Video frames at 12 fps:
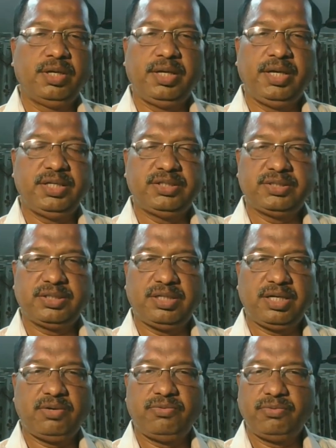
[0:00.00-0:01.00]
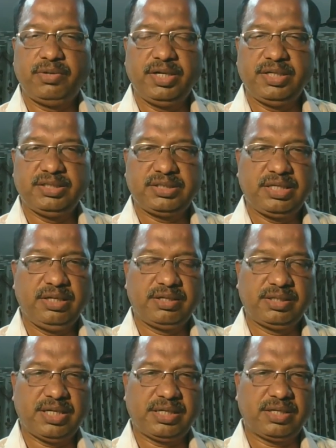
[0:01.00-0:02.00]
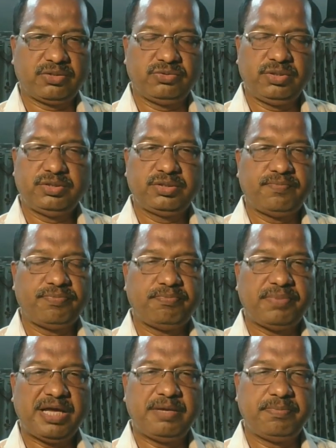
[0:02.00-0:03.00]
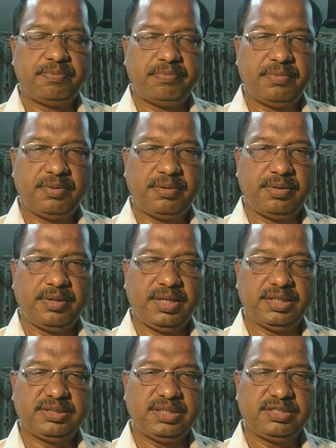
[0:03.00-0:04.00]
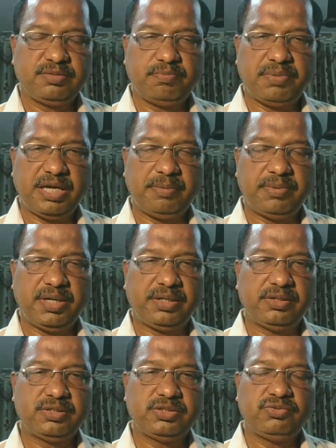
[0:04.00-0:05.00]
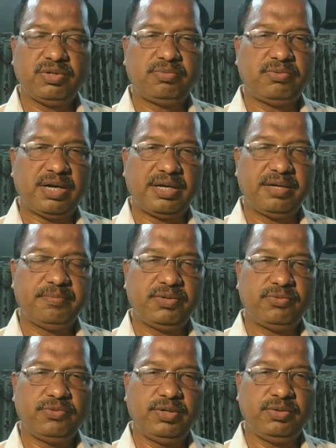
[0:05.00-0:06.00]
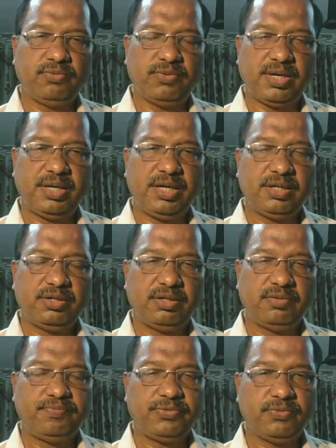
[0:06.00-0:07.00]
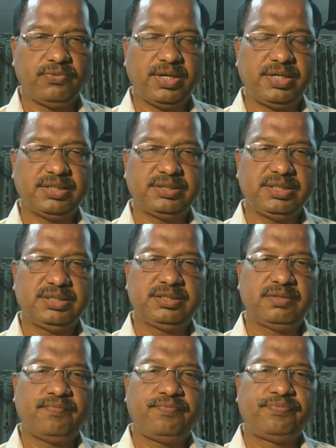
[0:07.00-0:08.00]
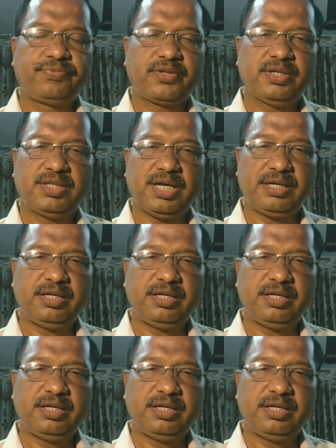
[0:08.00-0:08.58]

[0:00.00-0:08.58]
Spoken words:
is now it is clear that 5 essay, 5 letters. You have to attempt only one letter, one essay, 30